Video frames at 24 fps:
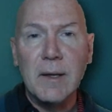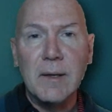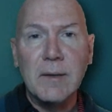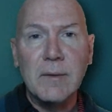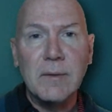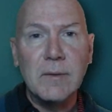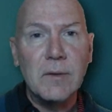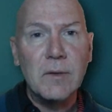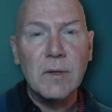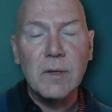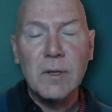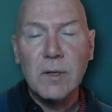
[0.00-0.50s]

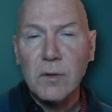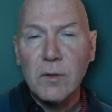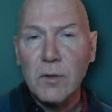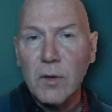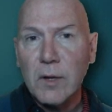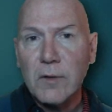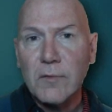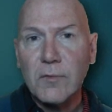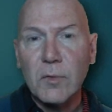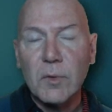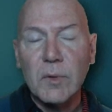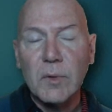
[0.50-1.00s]
in you know, a
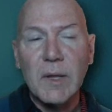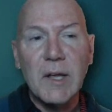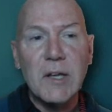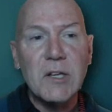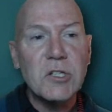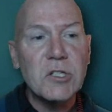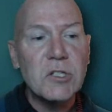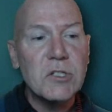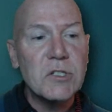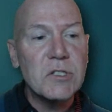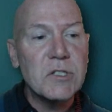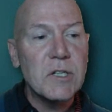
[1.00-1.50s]
lot of
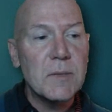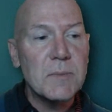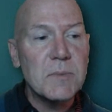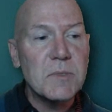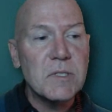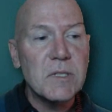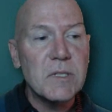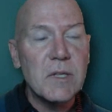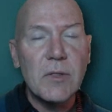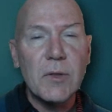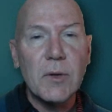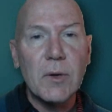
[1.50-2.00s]

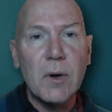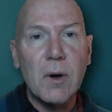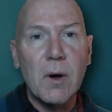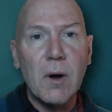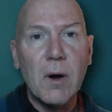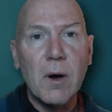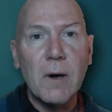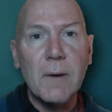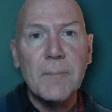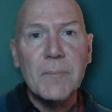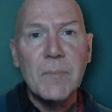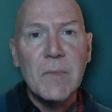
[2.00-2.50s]
relationships that there
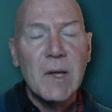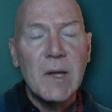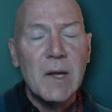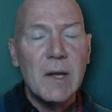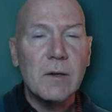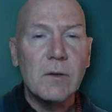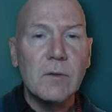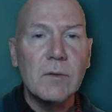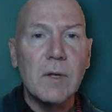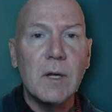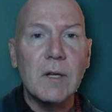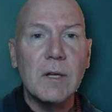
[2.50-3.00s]
are,
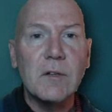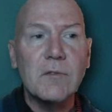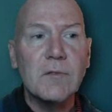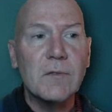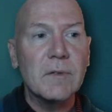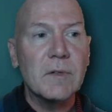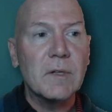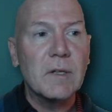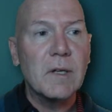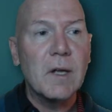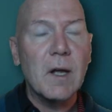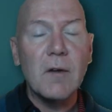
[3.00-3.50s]
in a lot
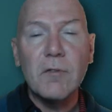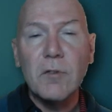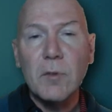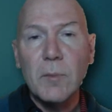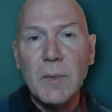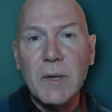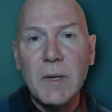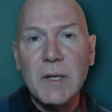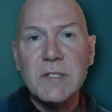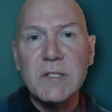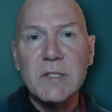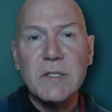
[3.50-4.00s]
of
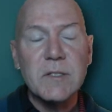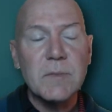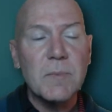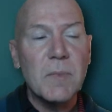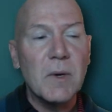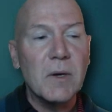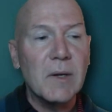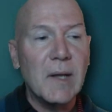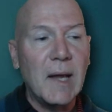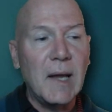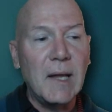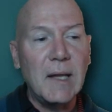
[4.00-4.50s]
governments, it's
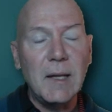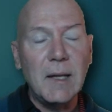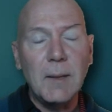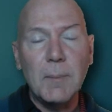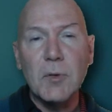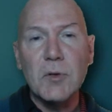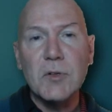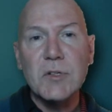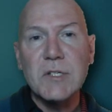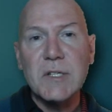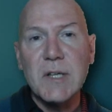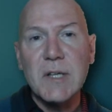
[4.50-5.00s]
about
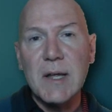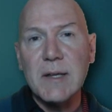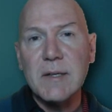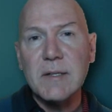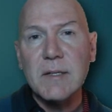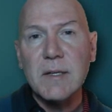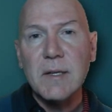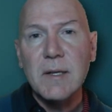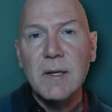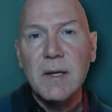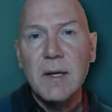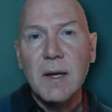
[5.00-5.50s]

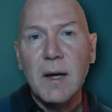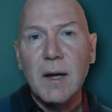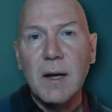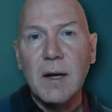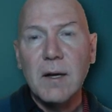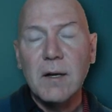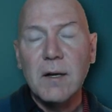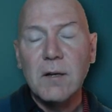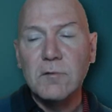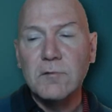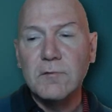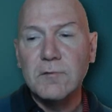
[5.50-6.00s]
80%
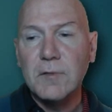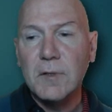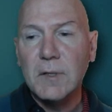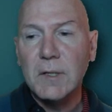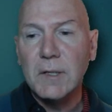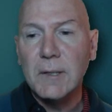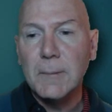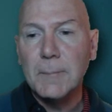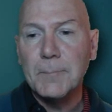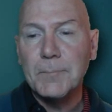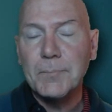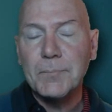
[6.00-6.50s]
of
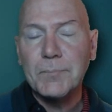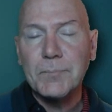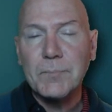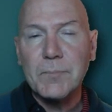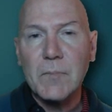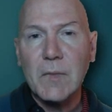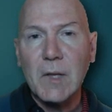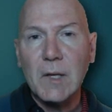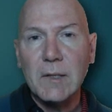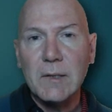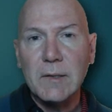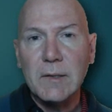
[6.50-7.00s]
um,
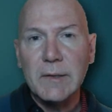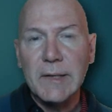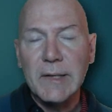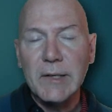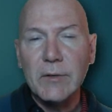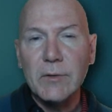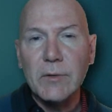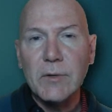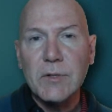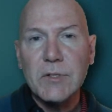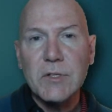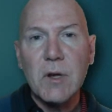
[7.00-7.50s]

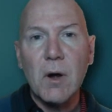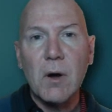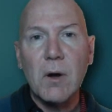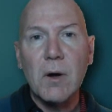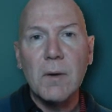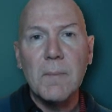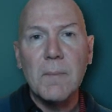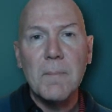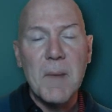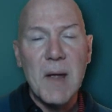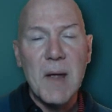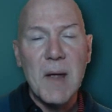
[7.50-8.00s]
leaders
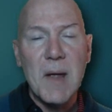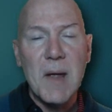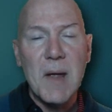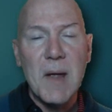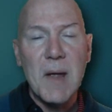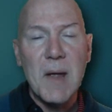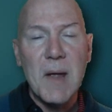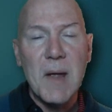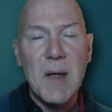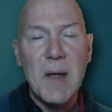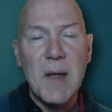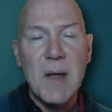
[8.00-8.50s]
are
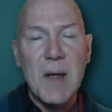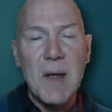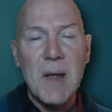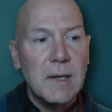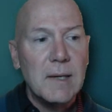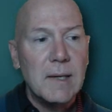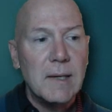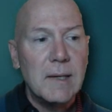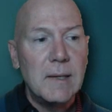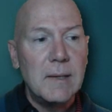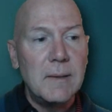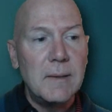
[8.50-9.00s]
male,
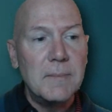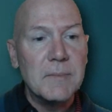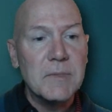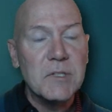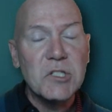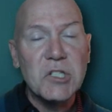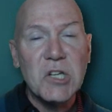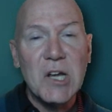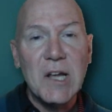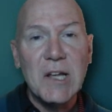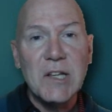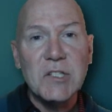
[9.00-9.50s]

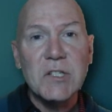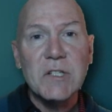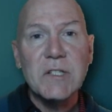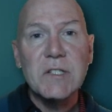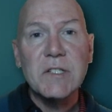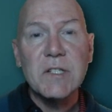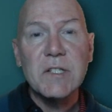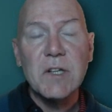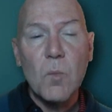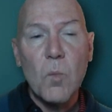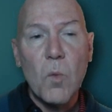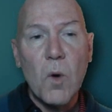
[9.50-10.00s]
um,
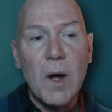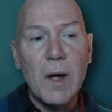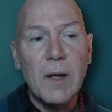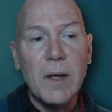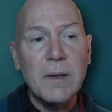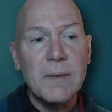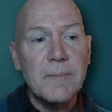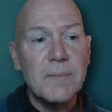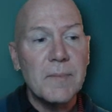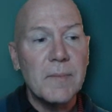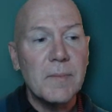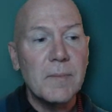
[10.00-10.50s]
changing
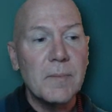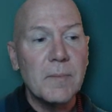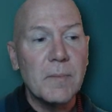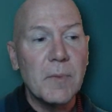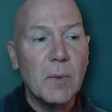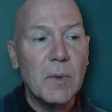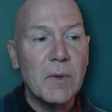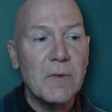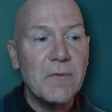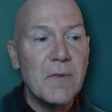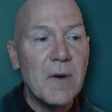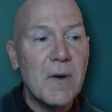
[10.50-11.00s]
somewhat,
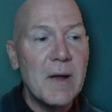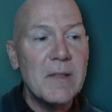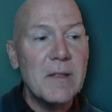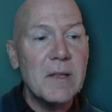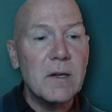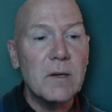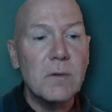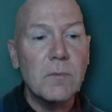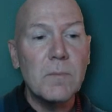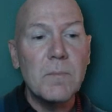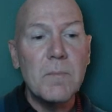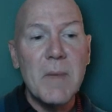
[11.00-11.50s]
but we find
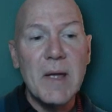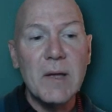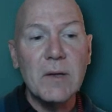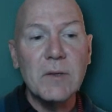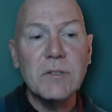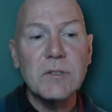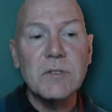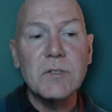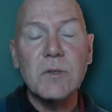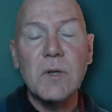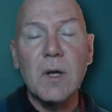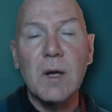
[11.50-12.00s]
that you know
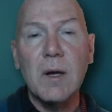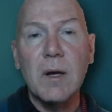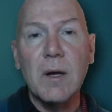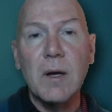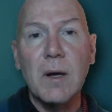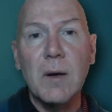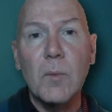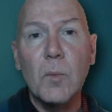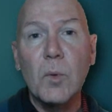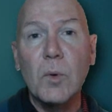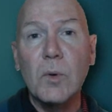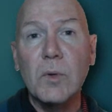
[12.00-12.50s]
males
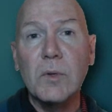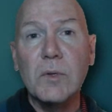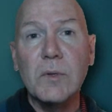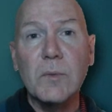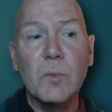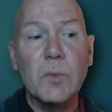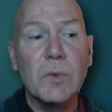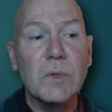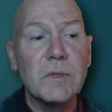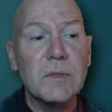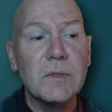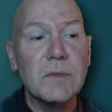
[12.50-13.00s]
uh, will
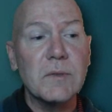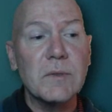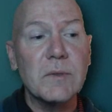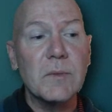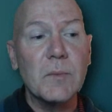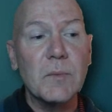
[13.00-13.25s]
will